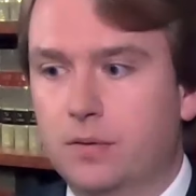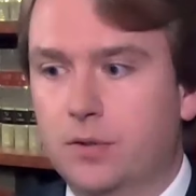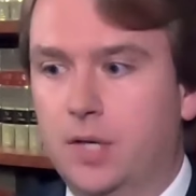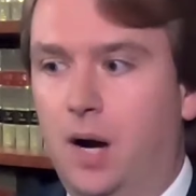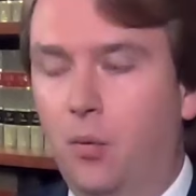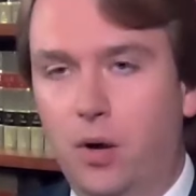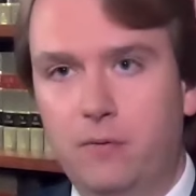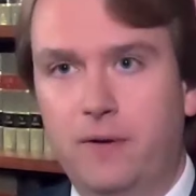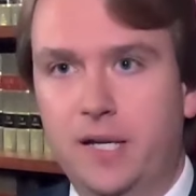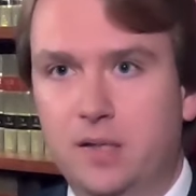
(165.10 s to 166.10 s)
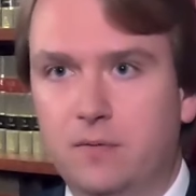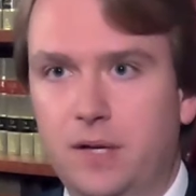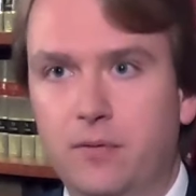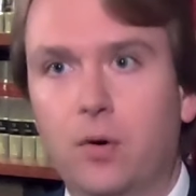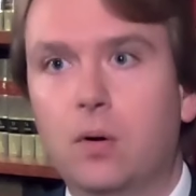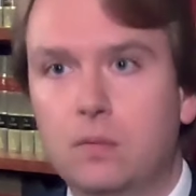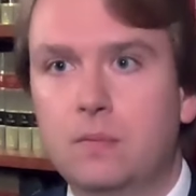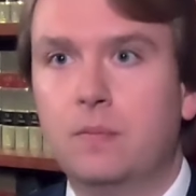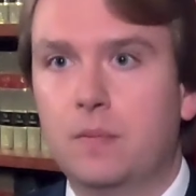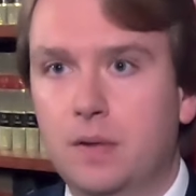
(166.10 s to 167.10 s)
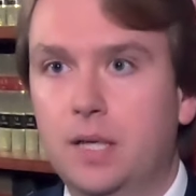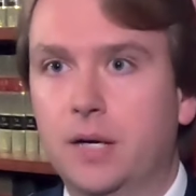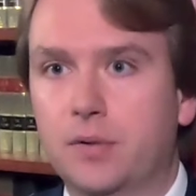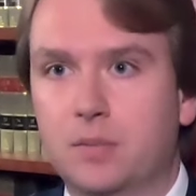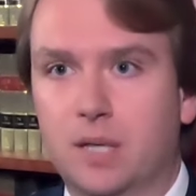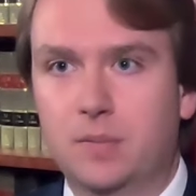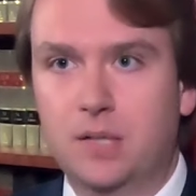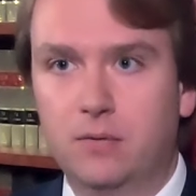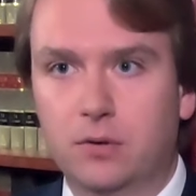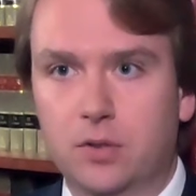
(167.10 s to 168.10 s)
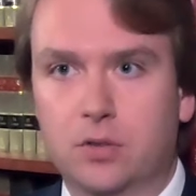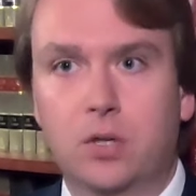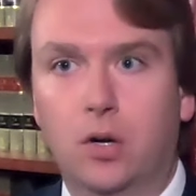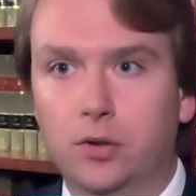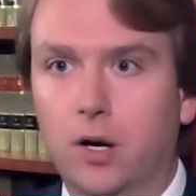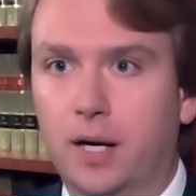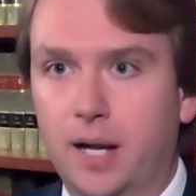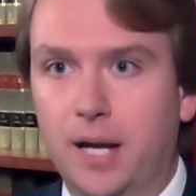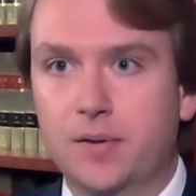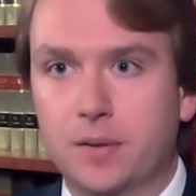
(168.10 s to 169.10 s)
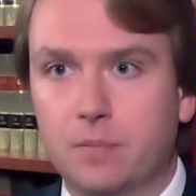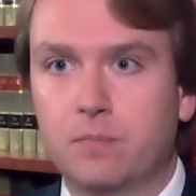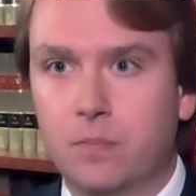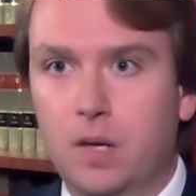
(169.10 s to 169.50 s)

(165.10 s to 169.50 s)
there's not one face of evil you know, sometimes evil is tall, dark, and handsome.